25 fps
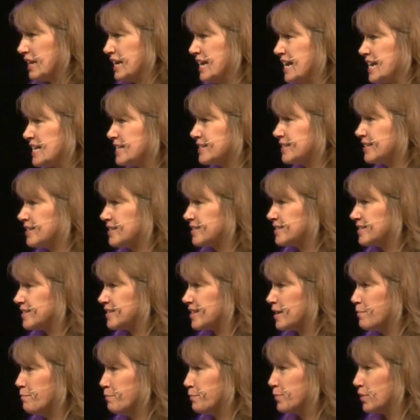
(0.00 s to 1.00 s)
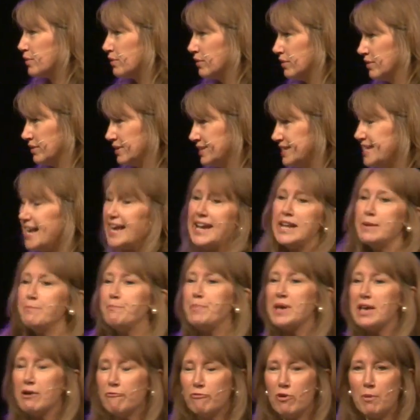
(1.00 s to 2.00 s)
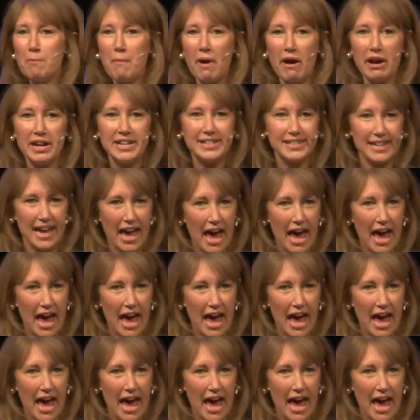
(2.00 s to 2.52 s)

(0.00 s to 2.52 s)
It's a symbol. Let it be a reminder